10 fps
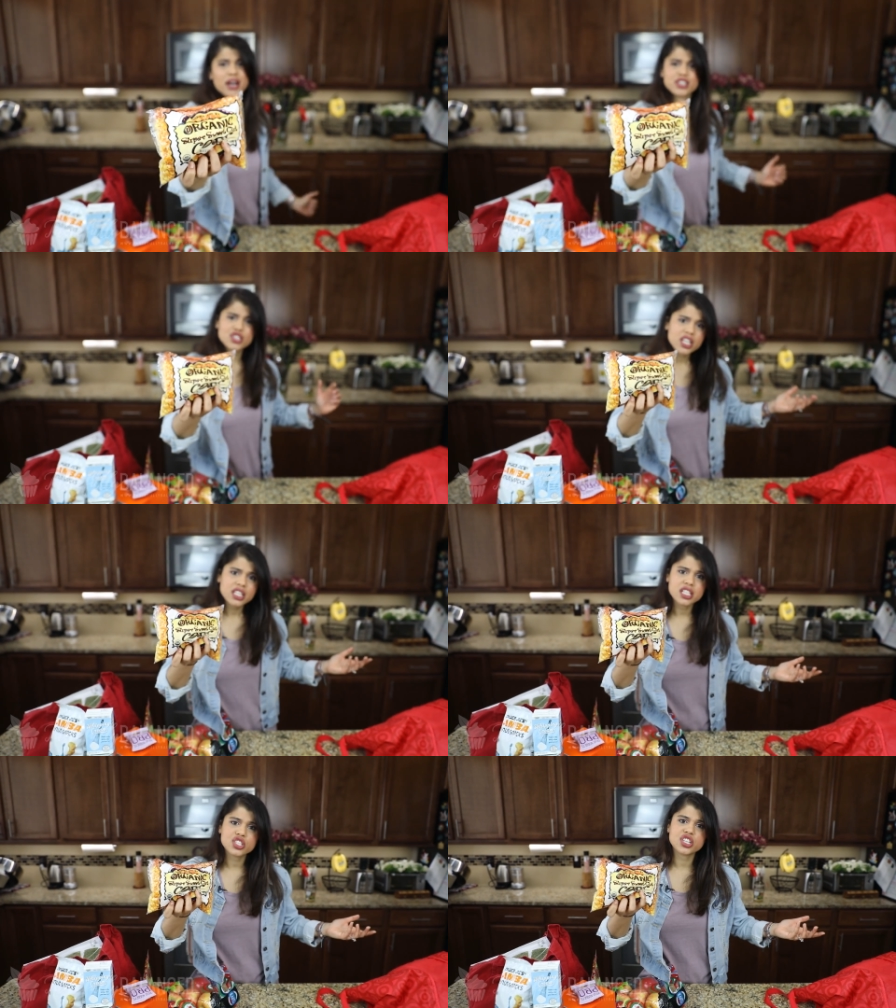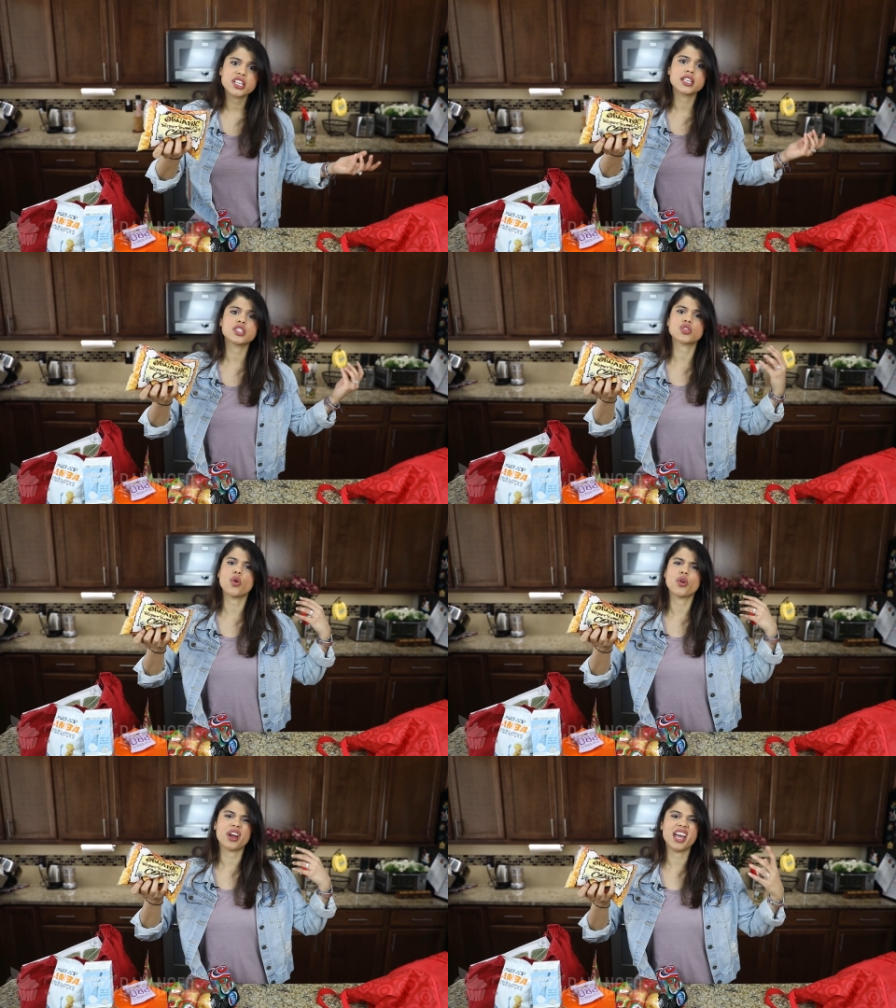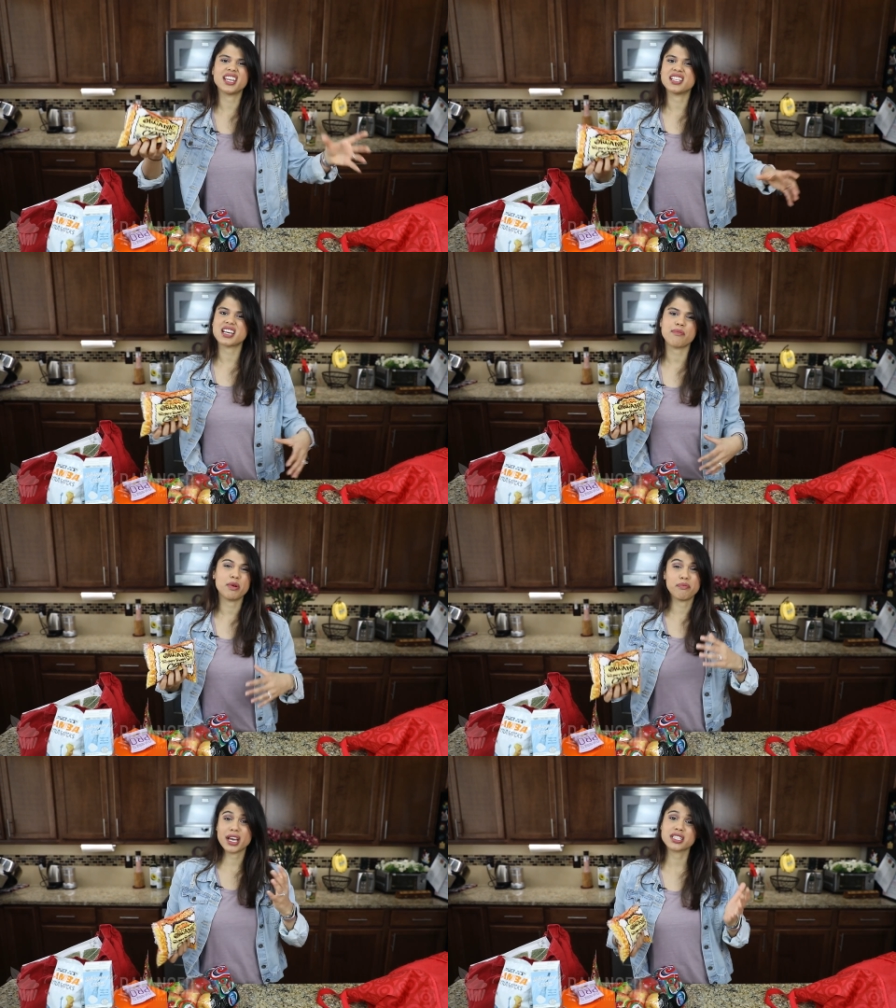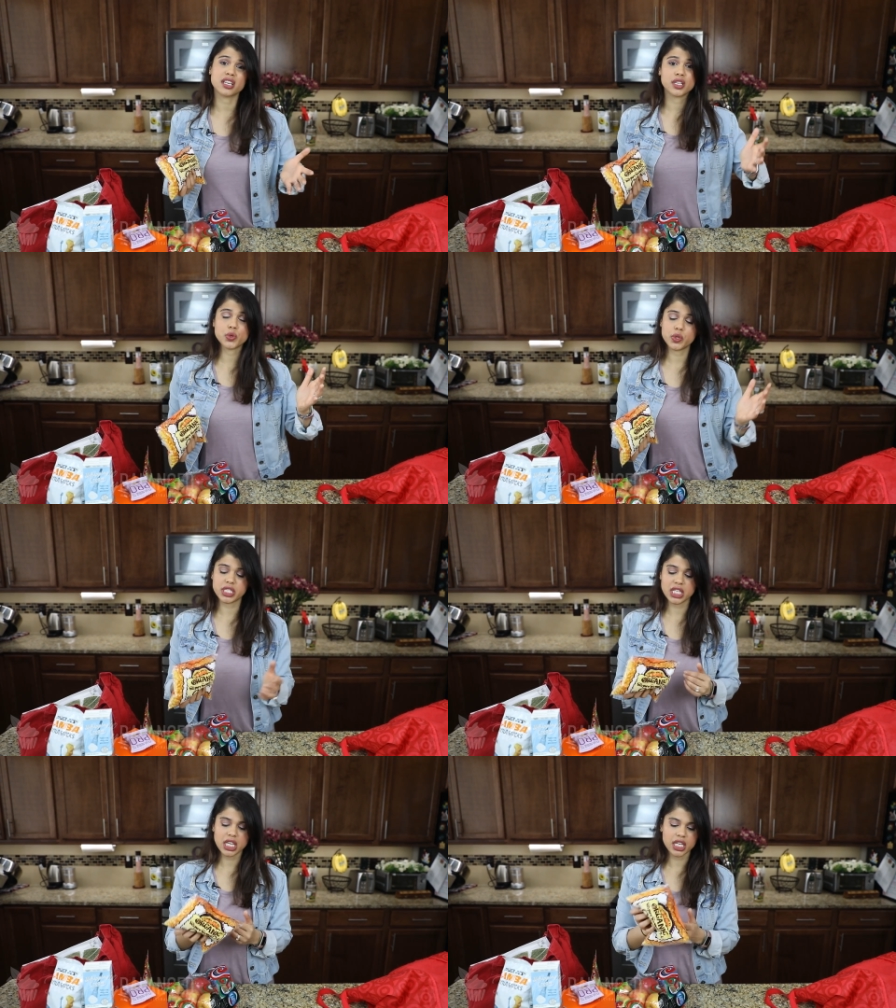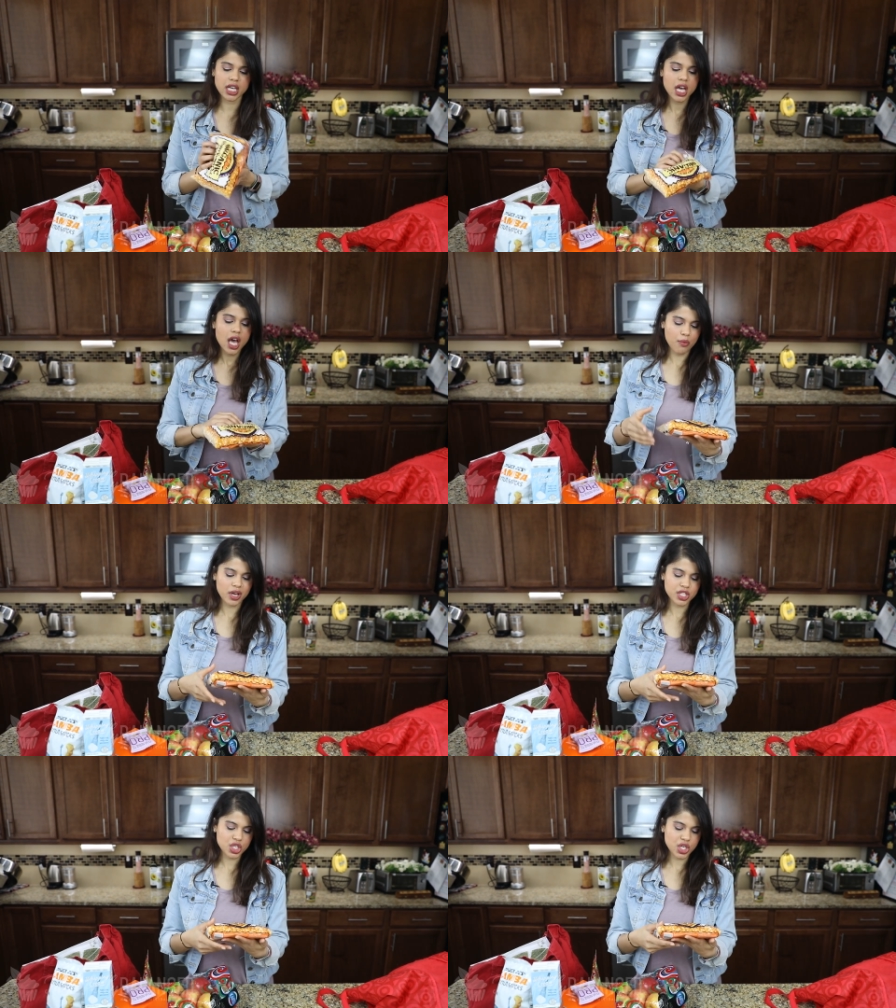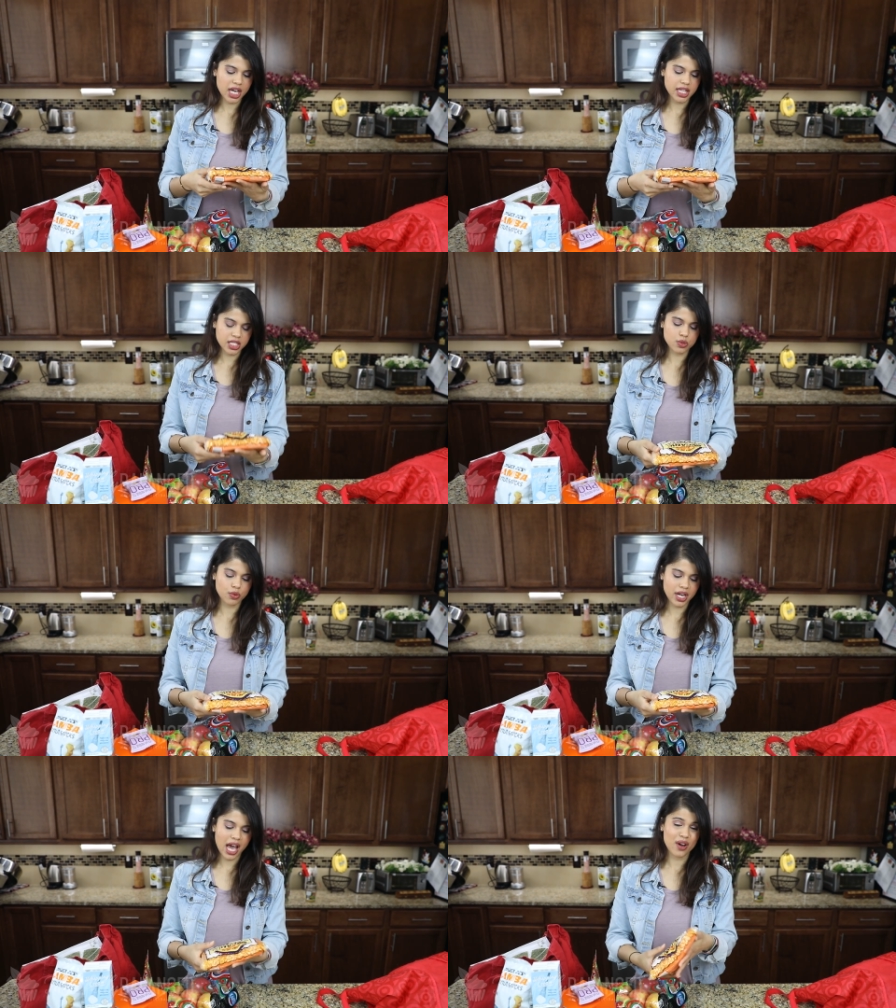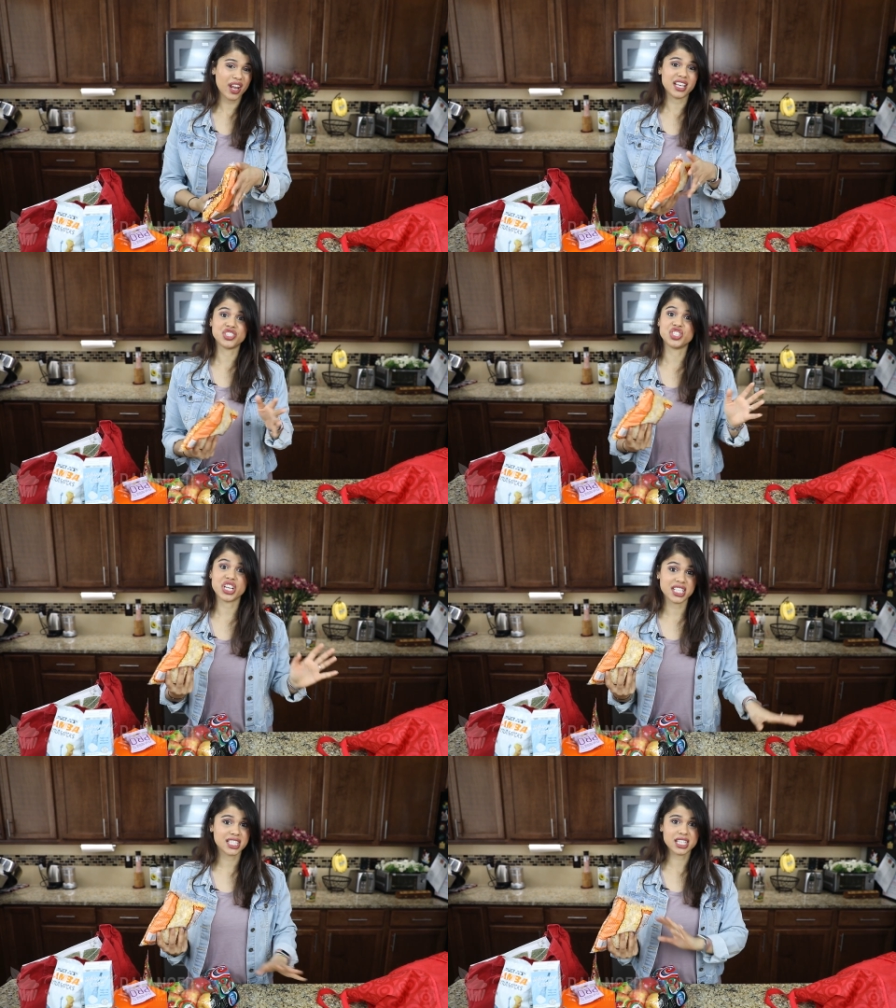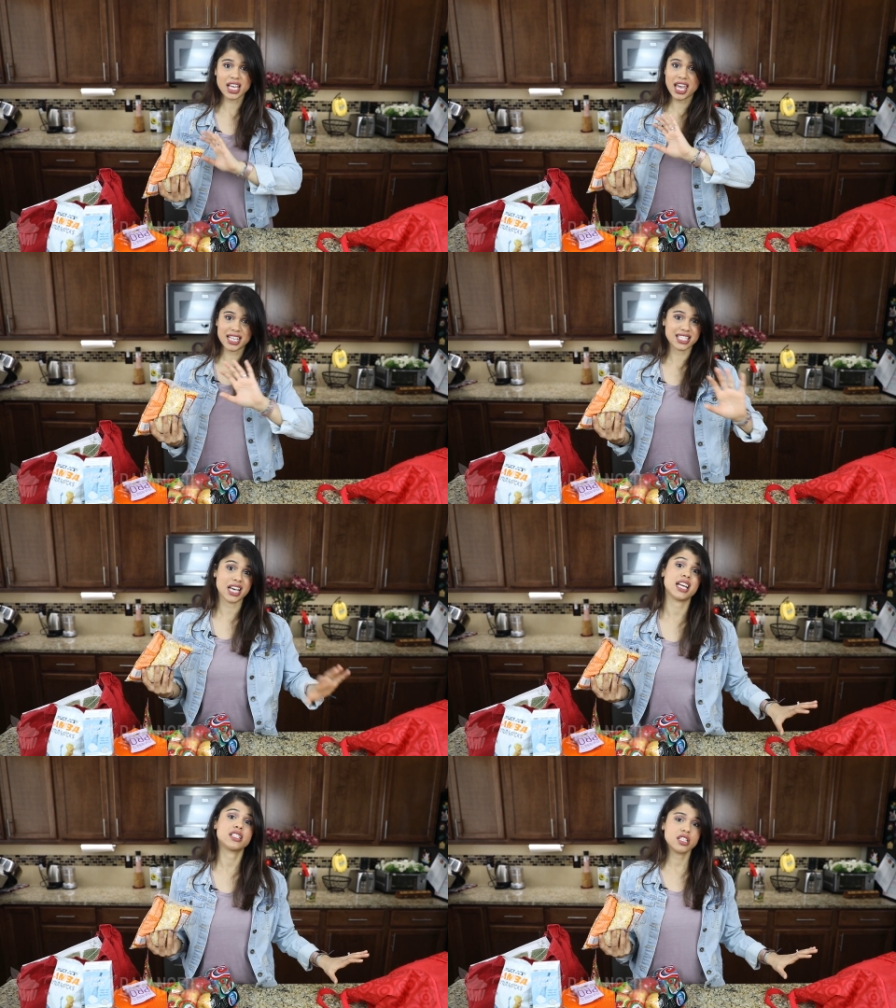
my chicken dishes or any type of Mexican cuisine. I wanted to try this one out as just a side